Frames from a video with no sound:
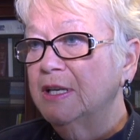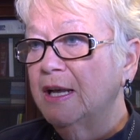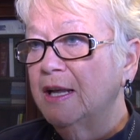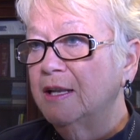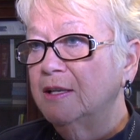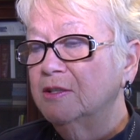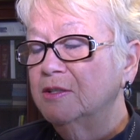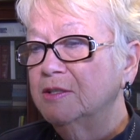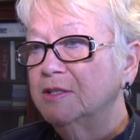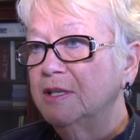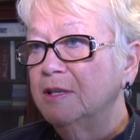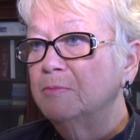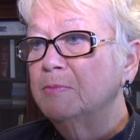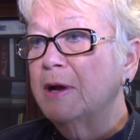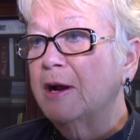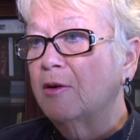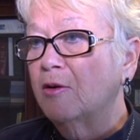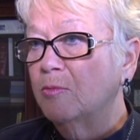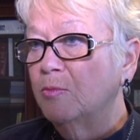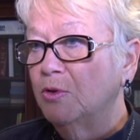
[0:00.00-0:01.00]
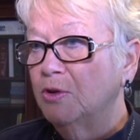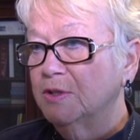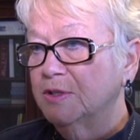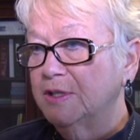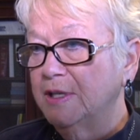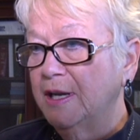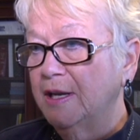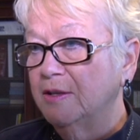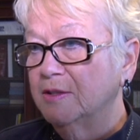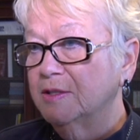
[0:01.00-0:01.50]
in Powerball
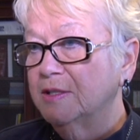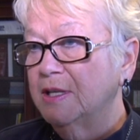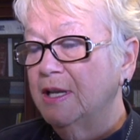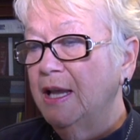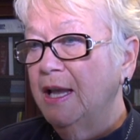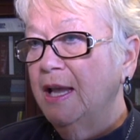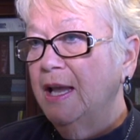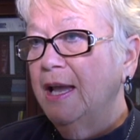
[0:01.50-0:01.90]
sales.